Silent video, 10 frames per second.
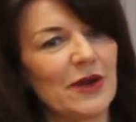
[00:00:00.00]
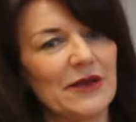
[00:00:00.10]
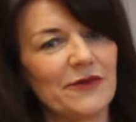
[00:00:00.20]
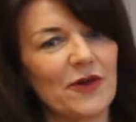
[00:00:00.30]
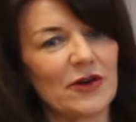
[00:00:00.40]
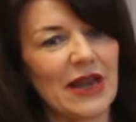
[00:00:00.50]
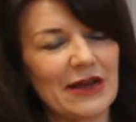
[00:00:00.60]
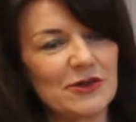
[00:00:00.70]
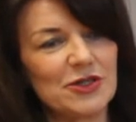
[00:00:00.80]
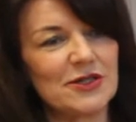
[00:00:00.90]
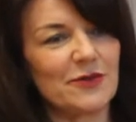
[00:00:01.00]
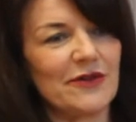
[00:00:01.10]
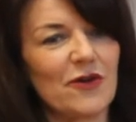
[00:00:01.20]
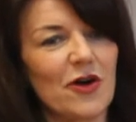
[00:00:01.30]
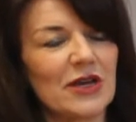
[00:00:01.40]
we've got languages,
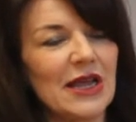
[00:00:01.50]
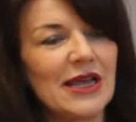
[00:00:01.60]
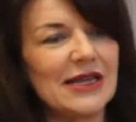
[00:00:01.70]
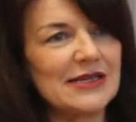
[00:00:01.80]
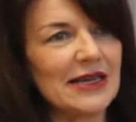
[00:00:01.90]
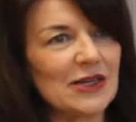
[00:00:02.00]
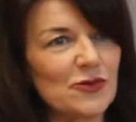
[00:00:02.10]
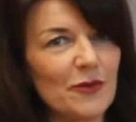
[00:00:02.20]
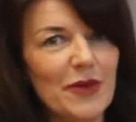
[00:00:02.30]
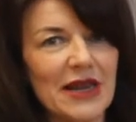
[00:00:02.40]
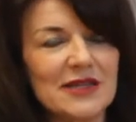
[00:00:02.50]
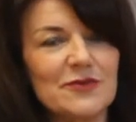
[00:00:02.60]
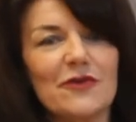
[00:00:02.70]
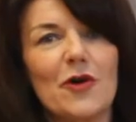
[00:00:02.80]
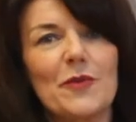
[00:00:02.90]
we've got intellectual ballast,
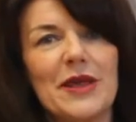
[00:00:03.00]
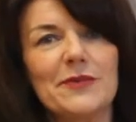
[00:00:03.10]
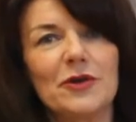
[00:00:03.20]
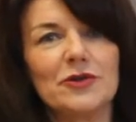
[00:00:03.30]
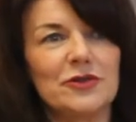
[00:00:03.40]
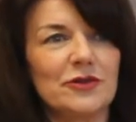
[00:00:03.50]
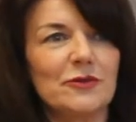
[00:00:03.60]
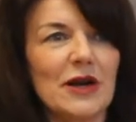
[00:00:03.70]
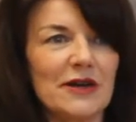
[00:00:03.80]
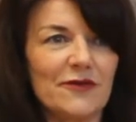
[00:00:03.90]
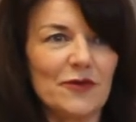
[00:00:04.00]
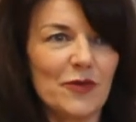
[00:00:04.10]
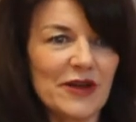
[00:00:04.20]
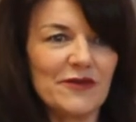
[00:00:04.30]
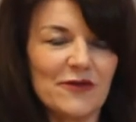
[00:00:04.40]
we've got people who do wonderful
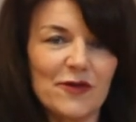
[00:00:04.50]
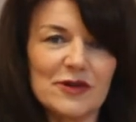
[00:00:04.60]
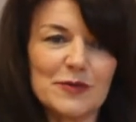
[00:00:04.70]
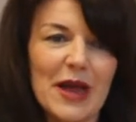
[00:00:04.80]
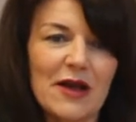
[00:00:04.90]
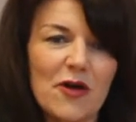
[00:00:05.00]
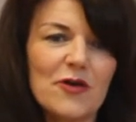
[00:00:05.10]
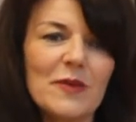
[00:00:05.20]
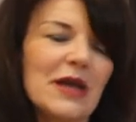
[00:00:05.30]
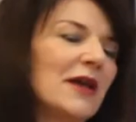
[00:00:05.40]
briefing for us back home.